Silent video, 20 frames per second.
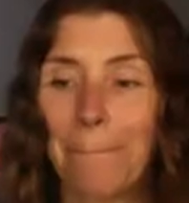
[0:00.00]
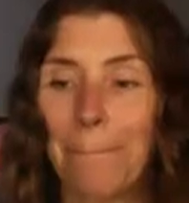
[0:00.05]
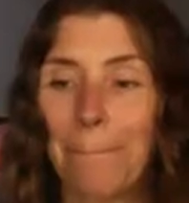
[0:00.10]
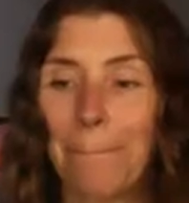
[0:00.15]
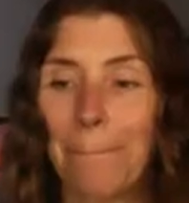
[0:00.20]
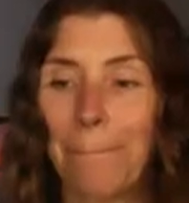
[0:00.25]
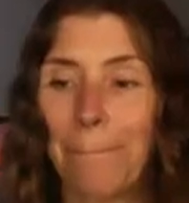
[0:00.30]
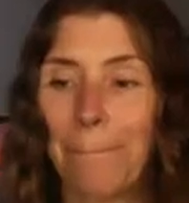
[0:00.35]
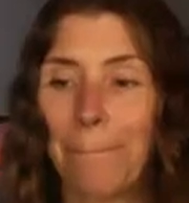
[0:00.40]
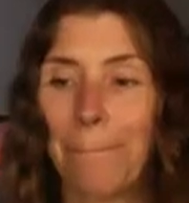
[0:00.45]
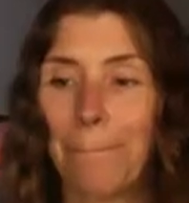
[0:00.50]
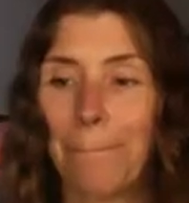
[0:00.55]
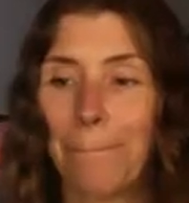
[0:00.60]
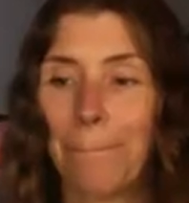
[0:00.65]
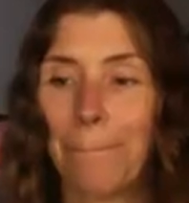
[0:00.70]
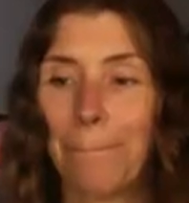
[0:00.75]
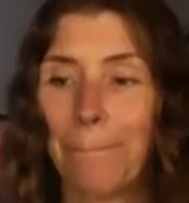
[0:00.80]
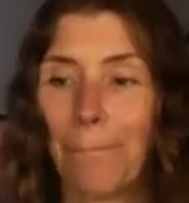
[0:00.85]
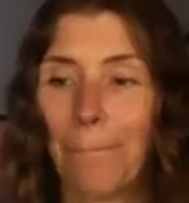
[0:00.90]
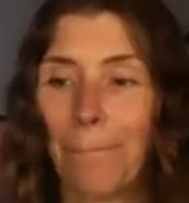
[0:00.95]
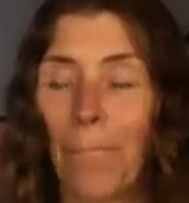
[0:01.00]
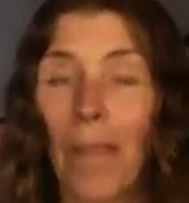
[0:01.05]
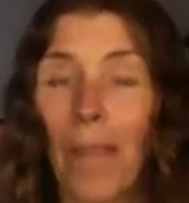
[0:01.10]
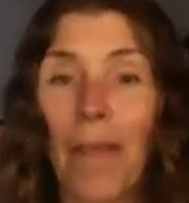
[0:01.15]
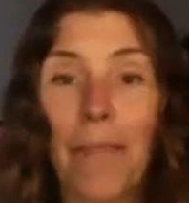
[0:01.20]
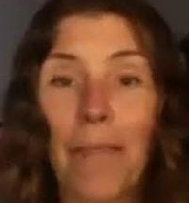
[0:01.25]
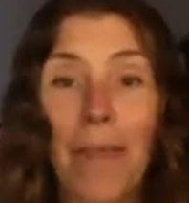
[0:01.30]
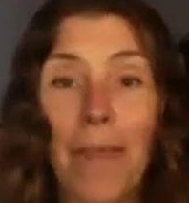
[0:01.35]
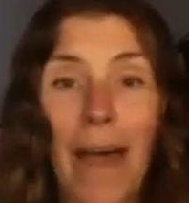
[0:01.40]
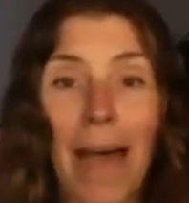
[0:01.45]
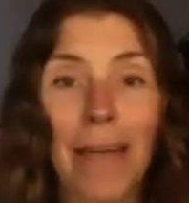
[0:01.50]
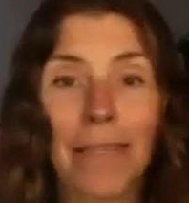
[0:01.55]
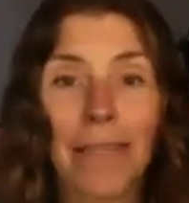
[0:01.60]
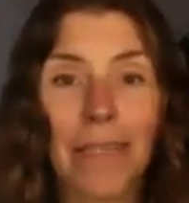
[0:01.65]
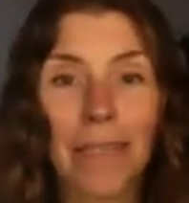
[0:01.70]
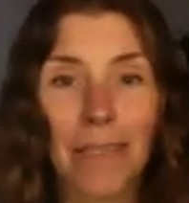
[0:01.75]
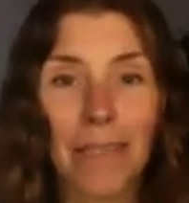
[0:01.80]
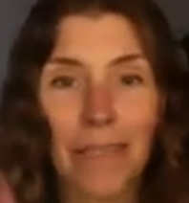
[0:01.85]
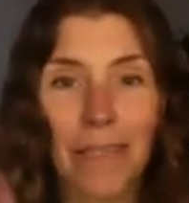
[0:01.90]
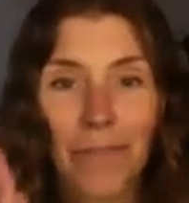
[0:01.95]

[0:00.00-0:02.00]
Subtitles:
that,